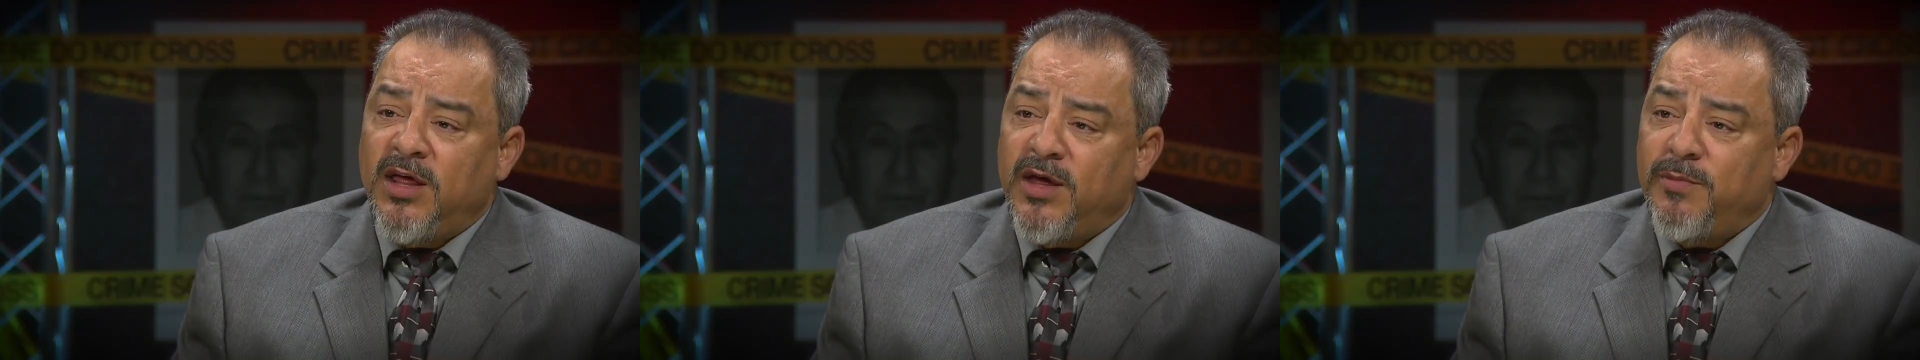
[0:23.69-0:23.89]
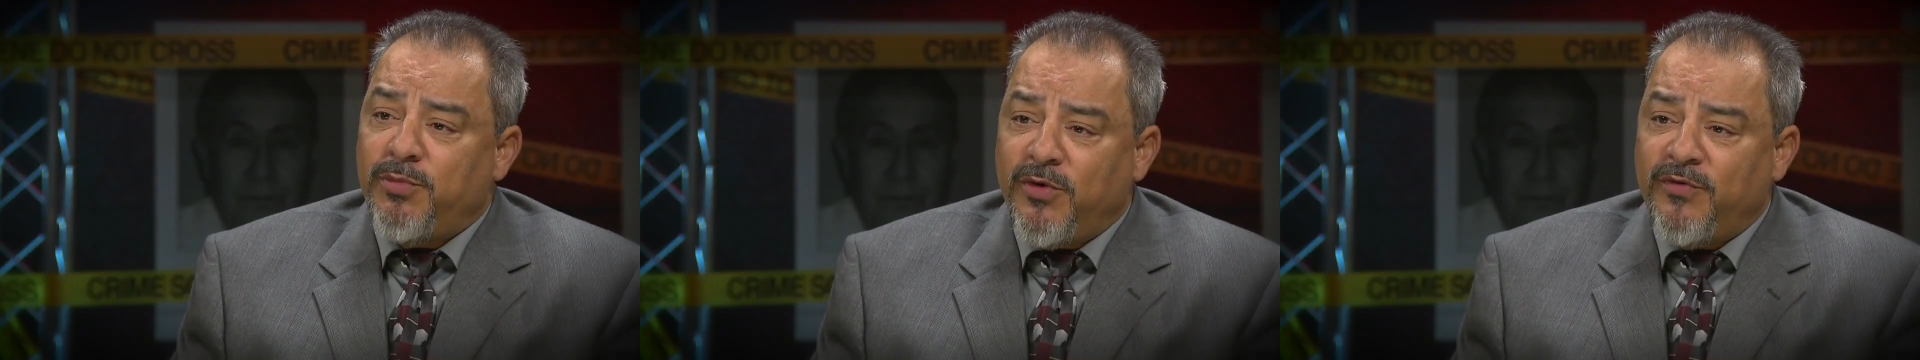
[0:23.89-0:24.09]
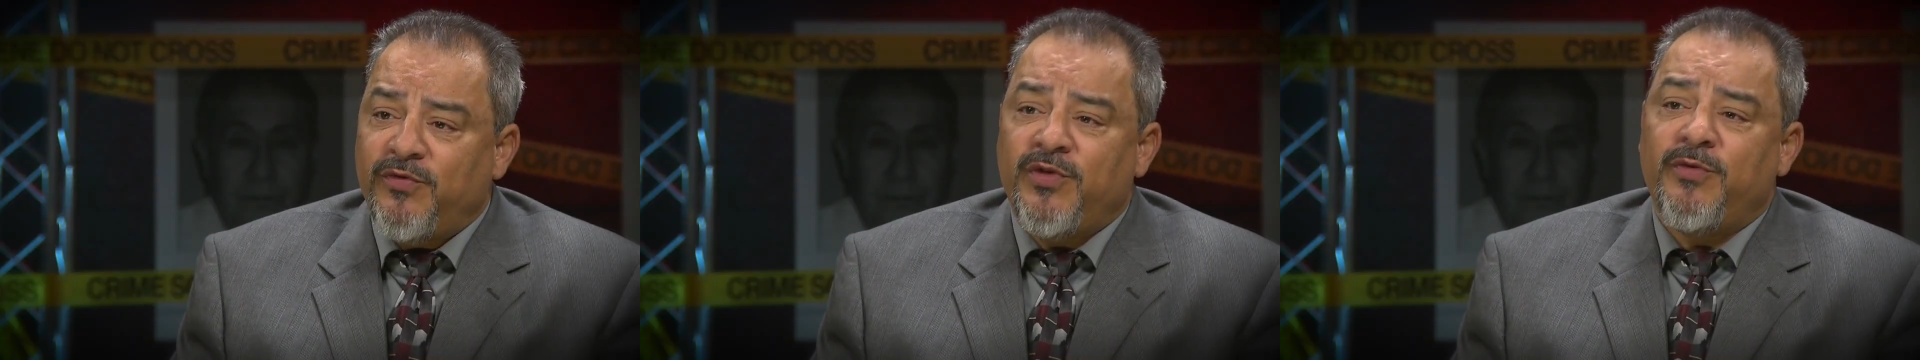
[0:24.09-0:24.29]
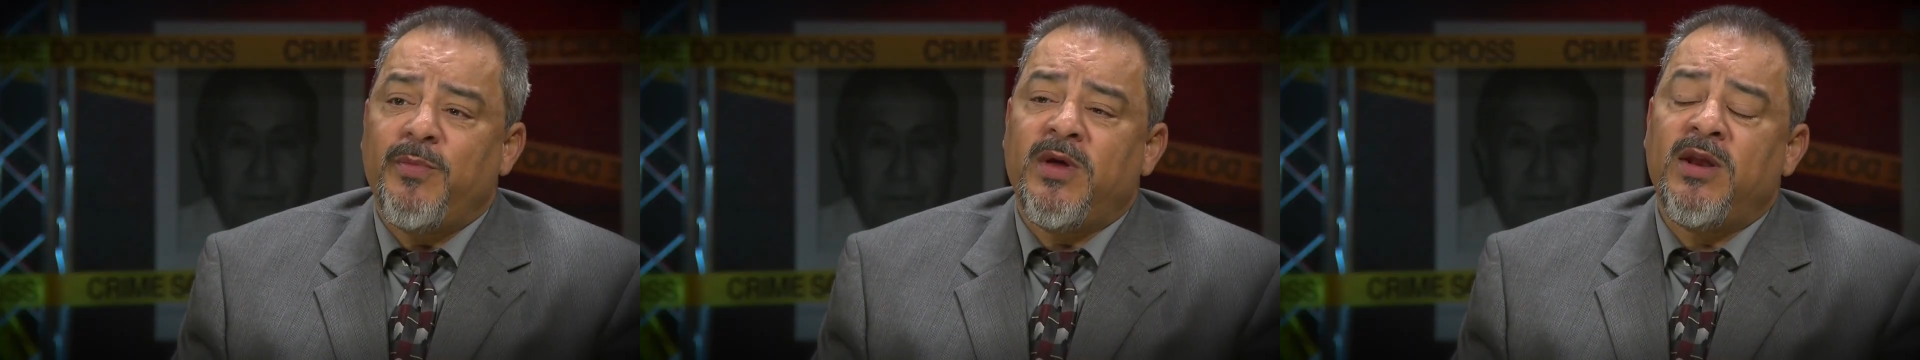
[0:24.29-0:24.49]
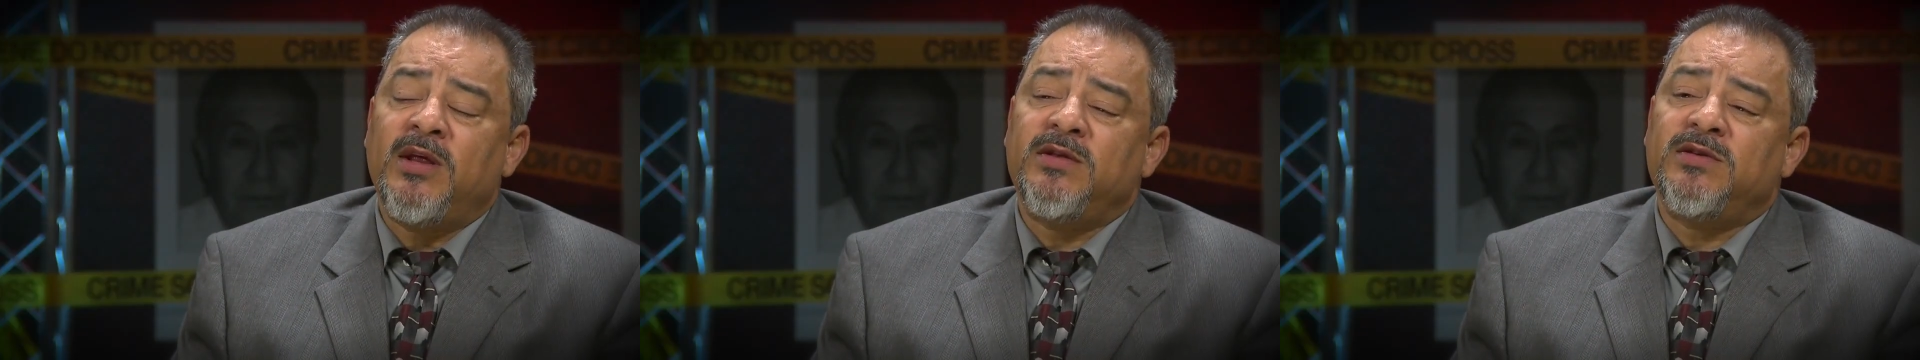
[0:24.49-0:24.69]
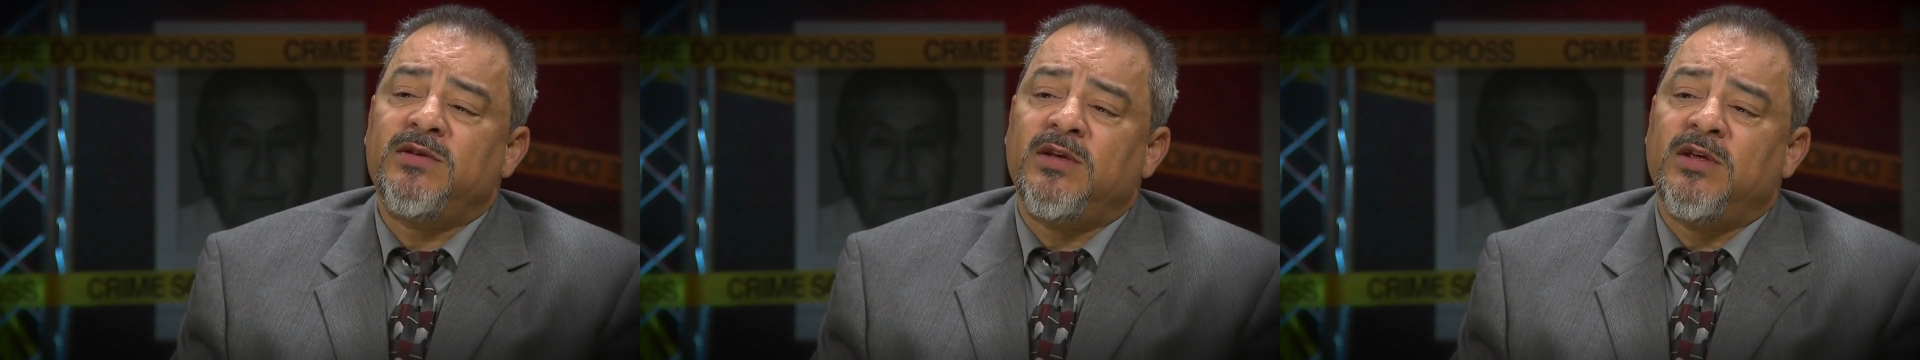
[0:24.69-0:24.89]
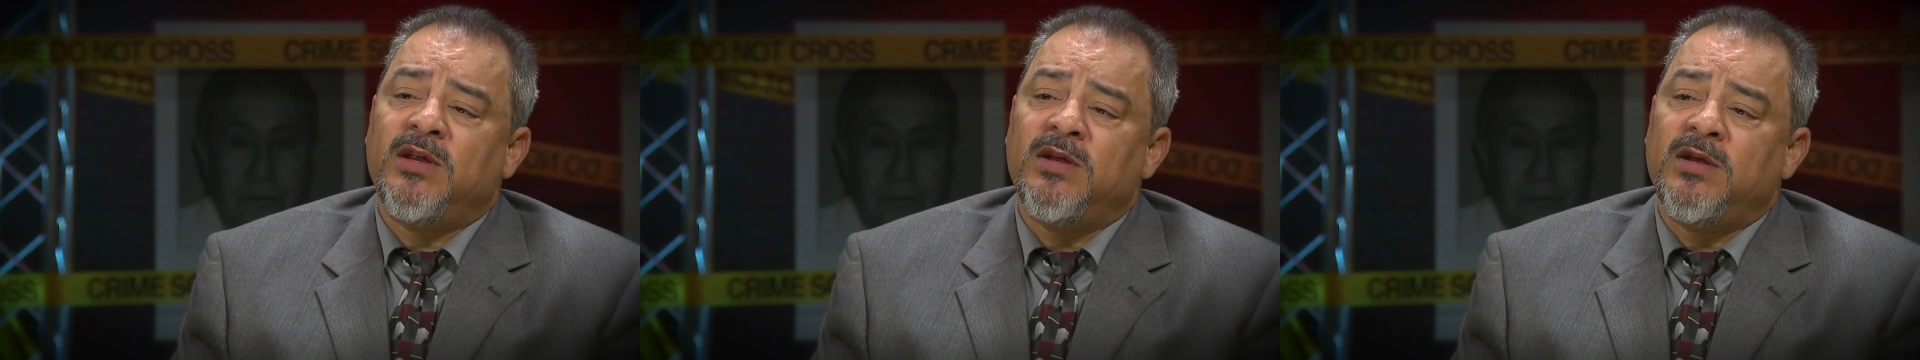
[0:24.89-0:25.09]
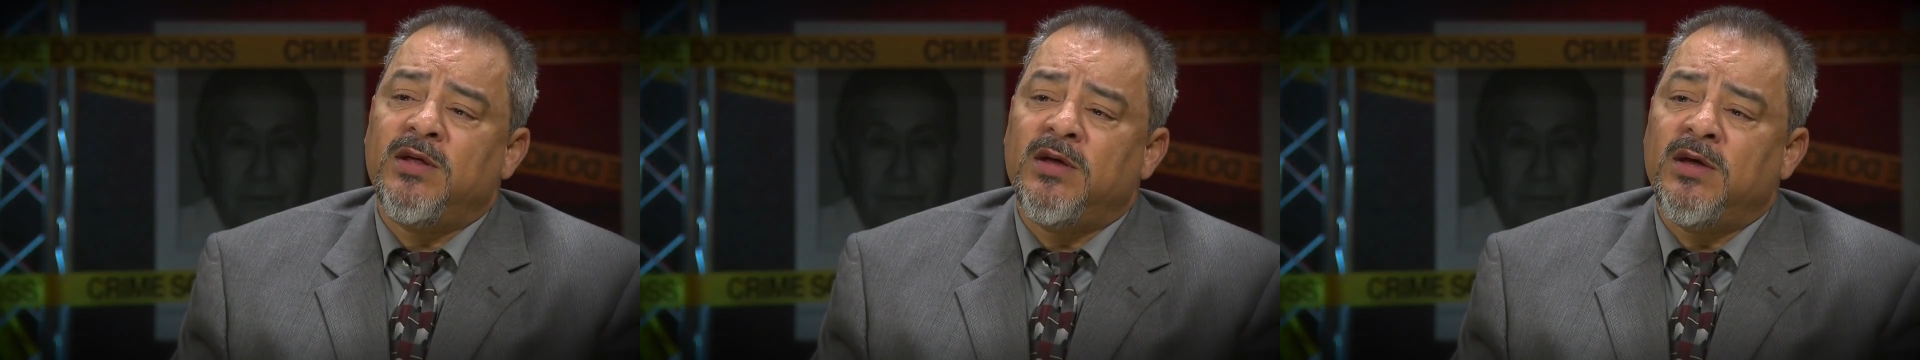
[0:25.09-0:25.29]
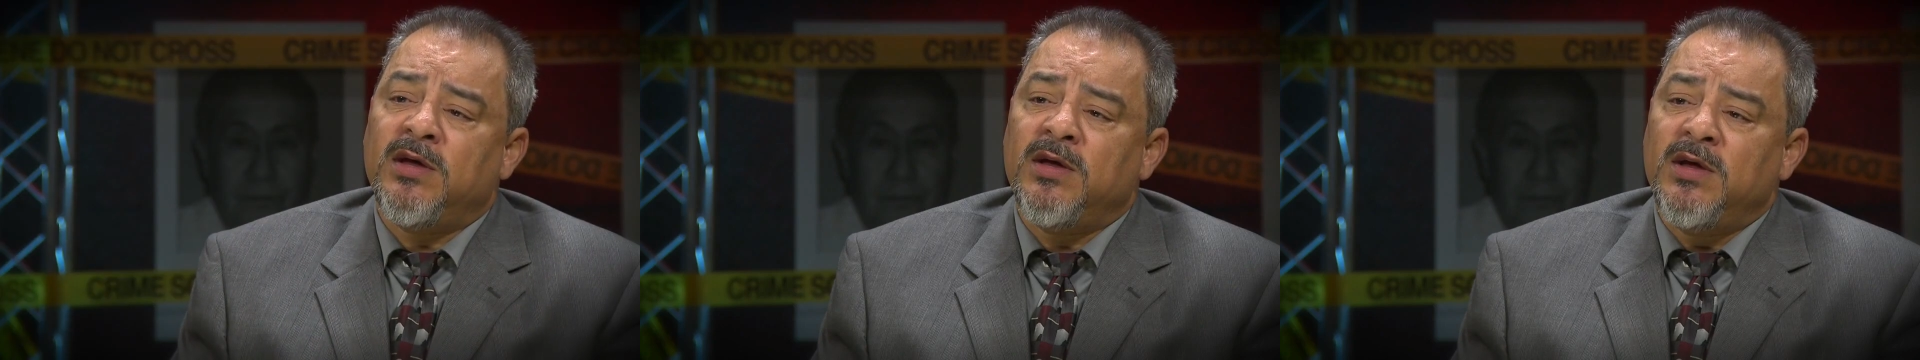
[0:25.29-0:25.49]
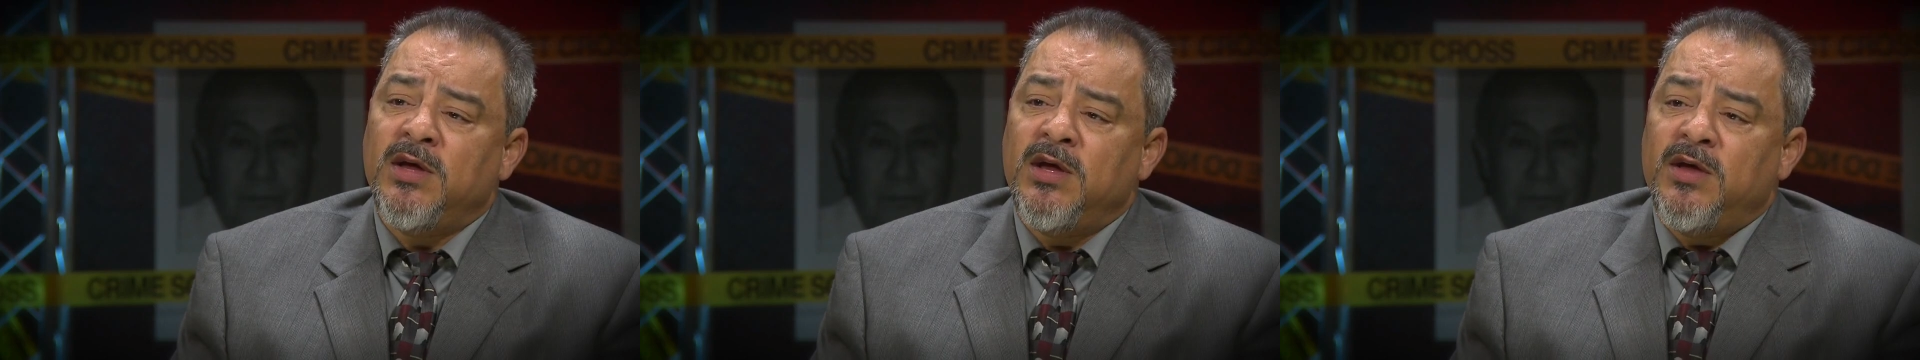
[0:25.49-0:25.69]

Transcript: they approve of the minutes. And uh,